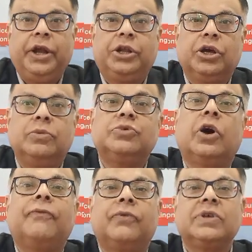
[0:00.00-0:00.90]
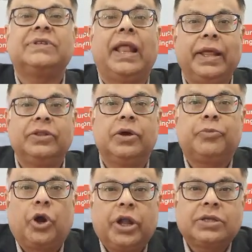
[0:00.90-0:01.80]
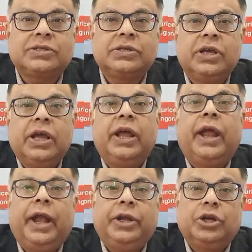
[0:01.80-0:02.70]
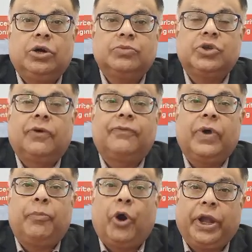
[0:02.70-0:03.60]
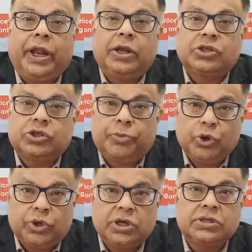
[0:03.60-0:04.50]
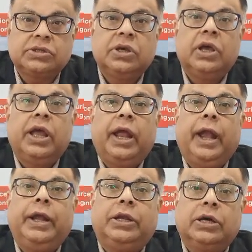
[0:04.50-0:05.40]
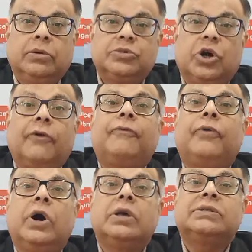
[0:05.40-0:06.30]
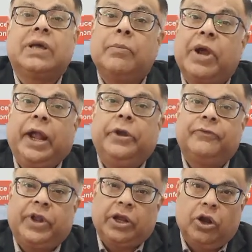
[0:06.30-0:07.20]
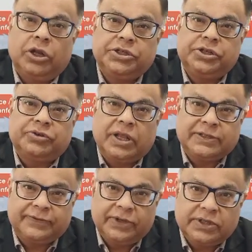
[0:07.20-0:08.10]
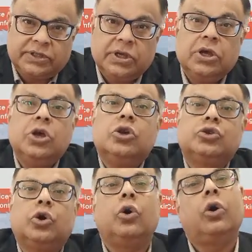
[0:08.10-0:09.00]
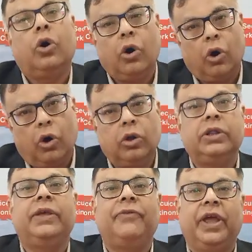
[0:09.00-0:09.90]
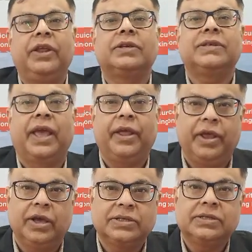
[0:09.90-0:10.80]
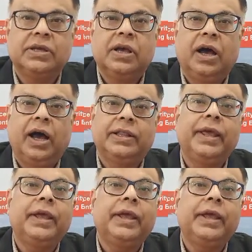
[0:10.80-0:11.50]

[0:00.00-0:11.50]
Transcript: in terms of selling their products, in terms of appointing distributors, in terms of some kind of technology transfers. So all the various areas, I